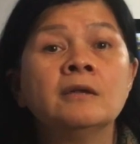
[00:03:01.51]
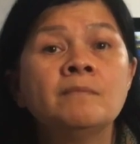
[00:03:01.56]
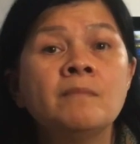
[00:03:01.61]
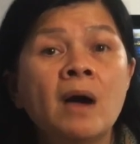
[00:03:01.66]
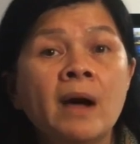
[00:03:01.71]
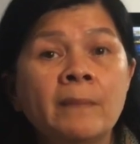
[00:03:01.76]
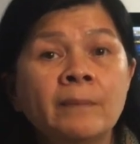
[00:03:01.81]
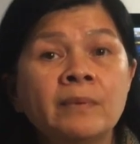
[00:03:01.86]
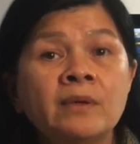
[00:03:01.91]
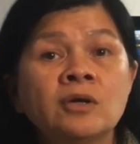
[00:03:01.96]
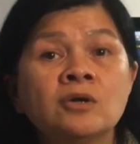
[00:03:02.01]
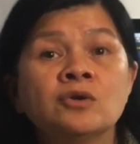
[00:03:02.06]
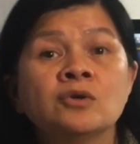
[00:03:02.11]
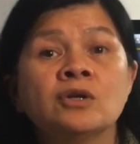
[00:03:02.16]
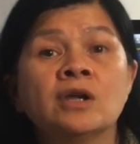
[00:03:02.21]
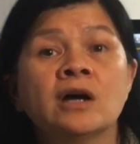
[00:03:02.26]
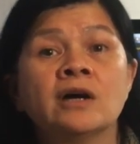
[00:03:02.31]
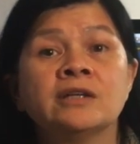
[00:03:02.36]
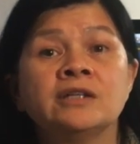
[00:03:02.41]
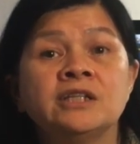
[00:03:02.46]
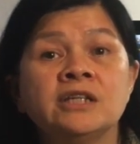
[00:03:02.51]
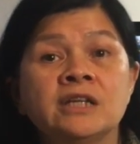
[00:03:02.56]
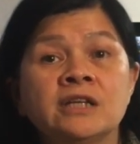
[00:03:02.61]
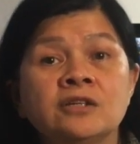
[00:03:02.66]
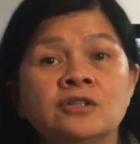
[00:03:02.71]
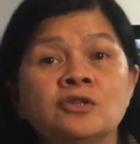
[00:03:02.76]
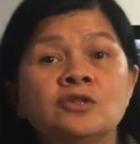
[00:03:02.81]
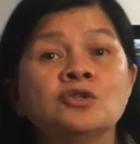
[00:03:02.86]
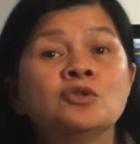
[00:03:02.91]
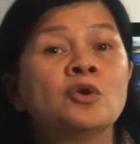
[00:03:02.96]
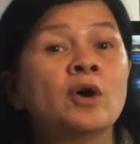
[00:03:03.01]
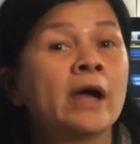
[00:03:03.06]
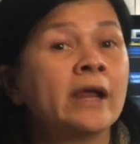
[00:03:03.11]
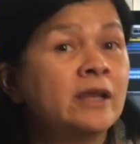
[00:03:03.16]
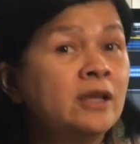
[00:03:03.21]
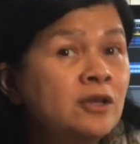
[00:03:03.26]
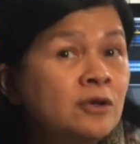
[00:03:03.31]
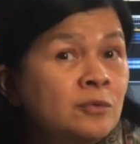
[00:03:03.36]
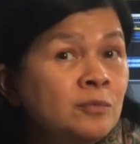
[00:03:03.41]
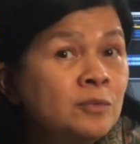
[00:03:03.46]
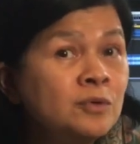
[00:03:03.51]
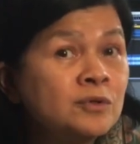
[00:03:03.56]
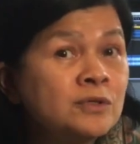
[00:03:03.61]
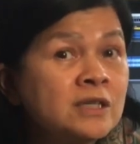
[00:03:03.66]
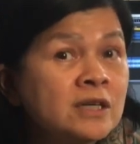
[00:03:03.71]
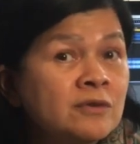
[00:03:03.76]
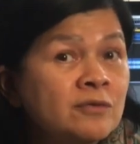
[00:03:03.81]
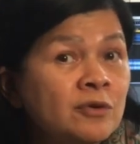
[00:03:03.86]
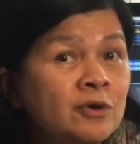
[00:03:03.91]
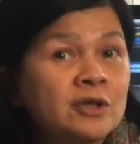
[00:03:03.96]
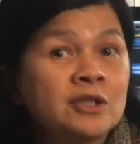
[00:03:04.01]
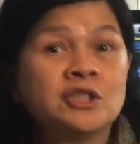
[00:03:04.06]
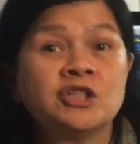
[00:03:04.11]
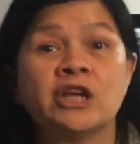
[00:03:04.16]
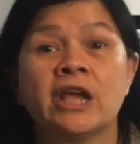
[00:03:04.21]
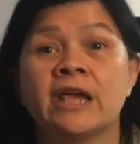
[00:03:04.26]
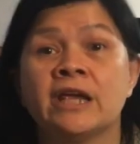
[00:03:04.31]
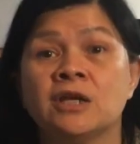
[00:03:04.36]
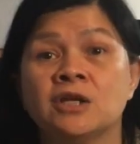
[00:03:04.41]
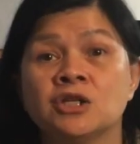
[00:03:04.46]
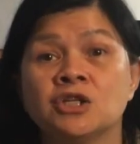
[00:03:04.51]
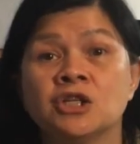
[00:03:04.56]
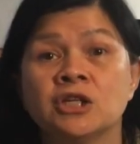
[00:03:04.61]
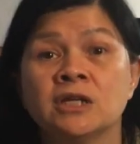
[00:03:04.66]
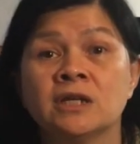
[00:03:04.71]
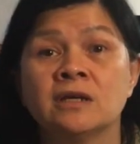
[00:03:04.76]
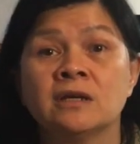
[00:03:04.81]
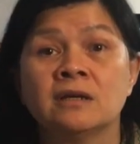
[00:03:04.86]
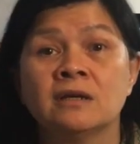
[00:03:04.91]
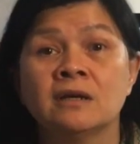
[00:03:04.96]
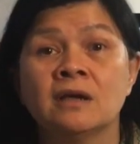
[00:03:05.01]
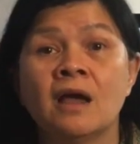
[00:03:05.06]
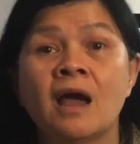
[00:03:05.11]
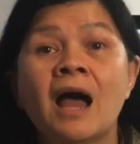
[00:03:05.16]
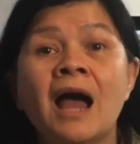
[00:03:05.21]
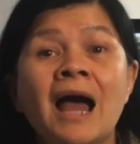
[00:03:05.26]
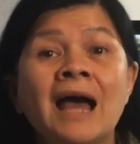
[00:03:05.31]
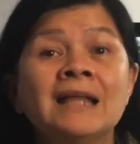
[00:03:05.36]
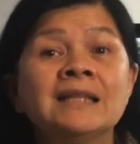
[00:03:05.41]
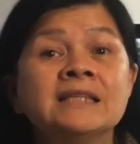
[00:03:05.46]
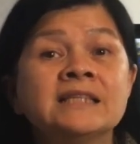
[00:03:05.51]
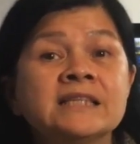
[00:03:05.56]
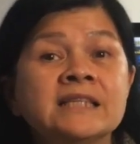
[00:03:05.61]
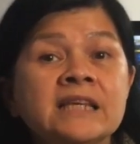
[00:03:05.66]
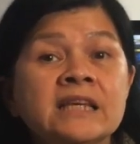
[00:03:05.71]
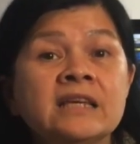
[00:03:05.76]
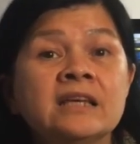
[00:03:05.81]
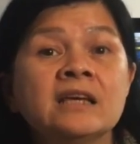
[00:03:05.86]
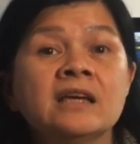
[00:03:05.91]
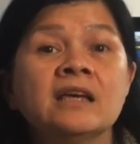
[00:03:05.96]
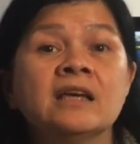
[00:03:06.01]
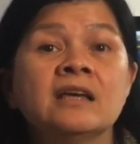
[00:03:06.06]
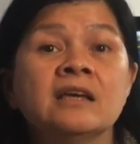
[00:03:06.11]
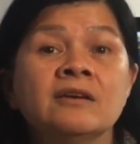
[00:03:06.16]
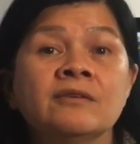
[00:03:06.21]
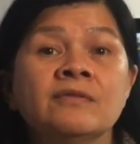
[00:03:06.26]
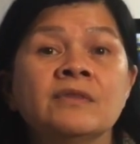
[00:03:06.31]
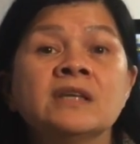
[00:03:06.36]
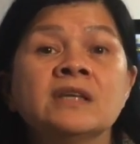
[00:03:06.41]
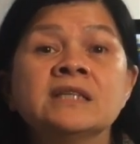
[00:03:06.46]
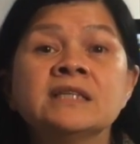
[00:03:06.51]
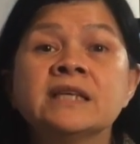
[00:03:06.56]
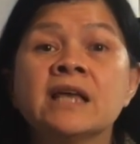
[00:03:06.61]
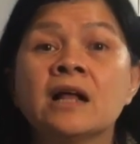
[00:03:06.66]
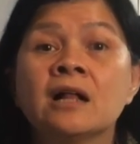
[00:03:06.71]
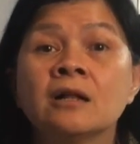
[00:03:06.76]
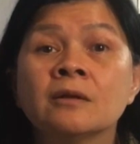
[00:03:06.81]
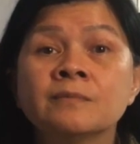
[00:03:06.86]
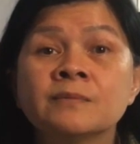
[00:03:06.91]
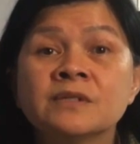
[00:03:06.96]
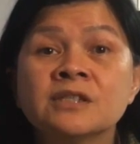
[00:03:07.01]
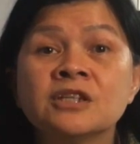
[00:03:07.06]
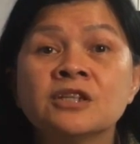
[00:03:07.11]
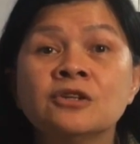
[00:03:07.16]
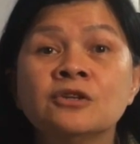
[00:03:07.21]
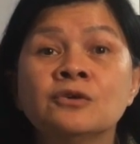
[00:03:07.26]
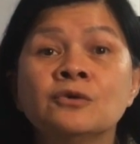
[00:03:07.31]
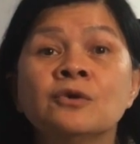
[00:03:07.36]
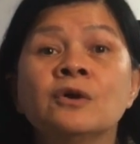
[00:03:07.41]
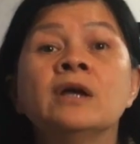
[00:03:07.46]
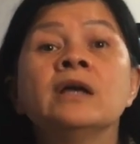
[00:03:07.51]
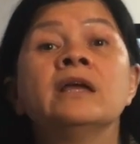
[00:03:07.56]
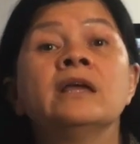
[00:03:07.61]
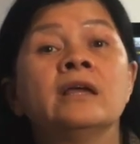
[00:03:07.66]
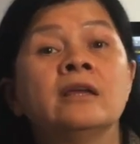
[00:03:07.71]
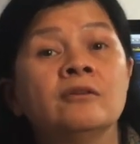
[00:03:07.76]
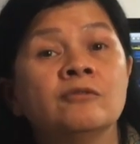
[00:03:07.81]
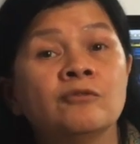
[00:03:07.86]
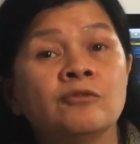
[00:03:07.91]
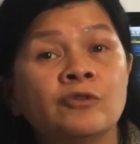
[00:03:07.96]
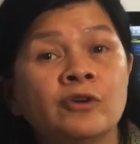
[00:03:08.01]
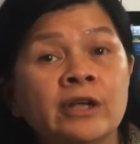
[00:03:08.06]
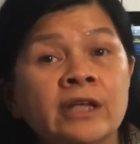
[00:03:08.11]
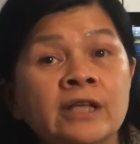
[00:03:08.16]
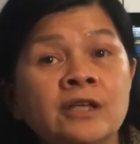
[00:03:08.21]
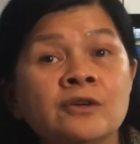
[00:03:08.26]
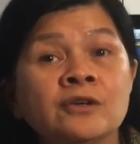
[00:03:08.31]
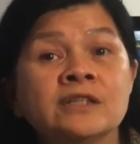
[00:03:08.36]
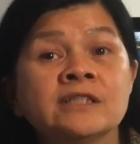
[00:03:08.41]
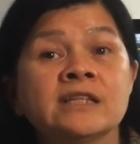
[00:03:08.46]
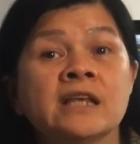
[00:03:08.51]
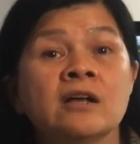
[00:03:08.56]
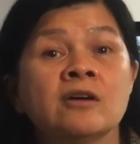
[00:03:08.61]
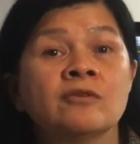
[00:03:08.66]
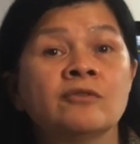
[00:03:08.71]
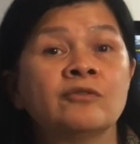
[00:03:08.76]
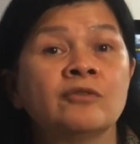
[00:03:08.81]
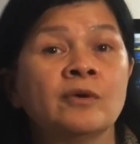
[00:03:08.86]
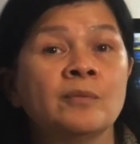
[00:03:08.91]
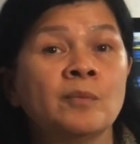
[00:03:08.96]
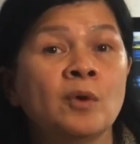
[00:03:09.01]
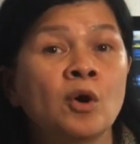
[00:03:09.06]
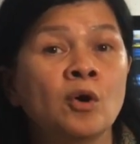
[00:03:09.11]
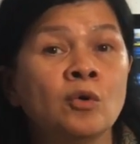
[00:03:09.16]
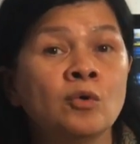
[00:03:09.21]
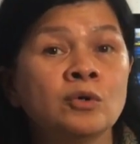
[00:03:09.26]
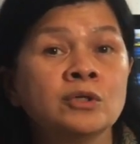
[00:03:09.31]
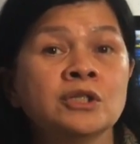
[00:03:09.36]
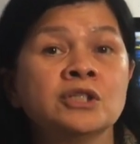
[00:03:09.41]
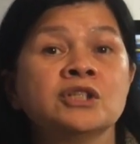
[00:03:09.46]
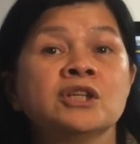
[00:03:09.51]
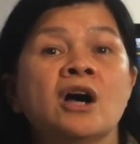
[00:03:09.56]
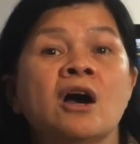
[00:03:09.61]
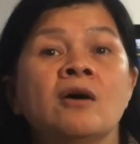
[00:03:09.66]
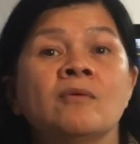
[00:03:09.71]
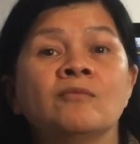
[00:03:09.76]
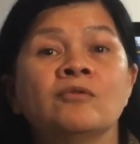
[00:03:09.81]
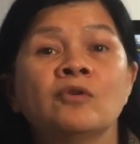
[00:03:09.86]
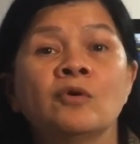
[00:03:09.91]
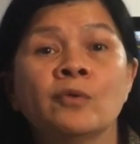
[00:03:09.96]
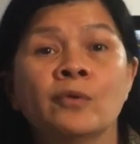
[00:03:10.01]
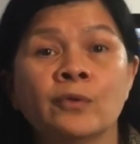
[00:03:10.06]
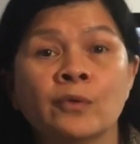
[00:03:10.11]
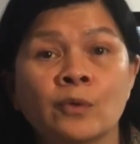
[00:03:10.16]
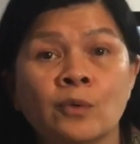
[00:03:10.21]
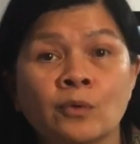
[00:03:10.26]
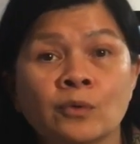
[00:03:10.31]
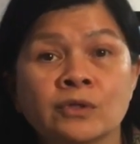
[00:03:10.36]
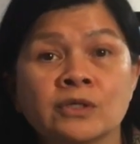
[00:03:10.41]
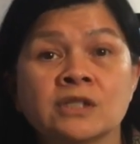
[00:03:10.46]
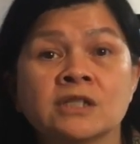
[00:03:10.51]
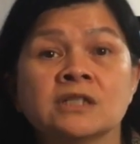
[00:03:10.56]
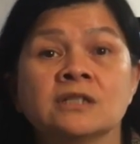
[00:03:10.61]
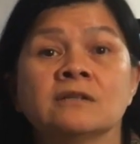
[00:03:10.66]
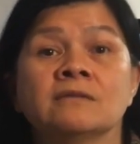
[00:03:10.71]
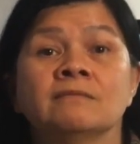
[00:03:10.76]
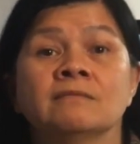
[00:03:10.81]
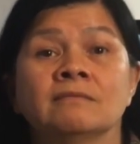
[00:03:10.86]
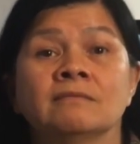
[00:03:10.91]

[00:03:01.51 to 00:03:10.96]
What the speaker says: it might be a good idea to try new music for a change and see if this helps you in freeing yourself from old and harmful thoughts.